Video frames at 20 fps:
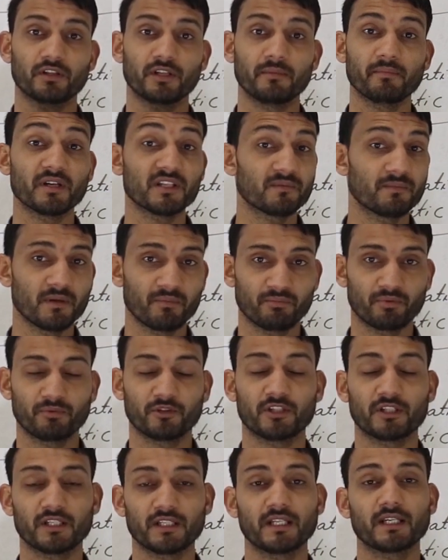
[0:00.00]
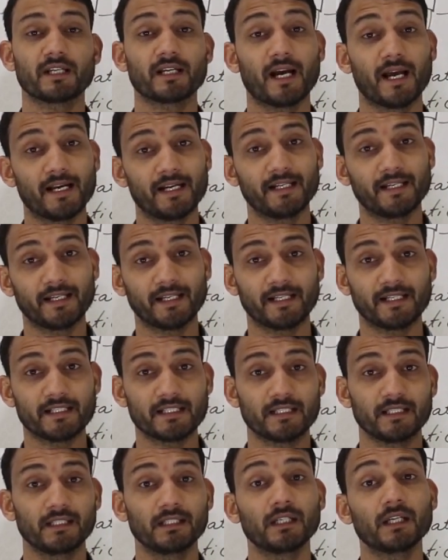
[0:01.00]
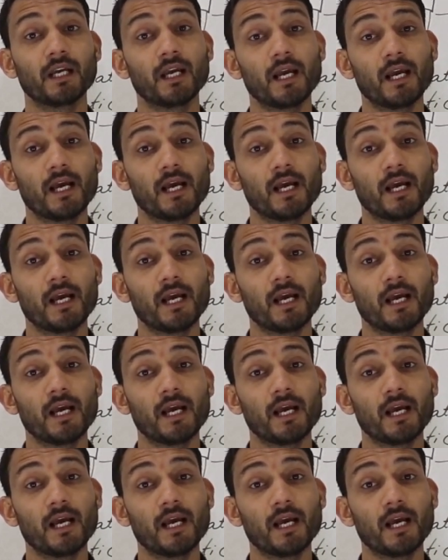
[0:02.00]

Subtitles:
So, they must be possessing kinetic energy,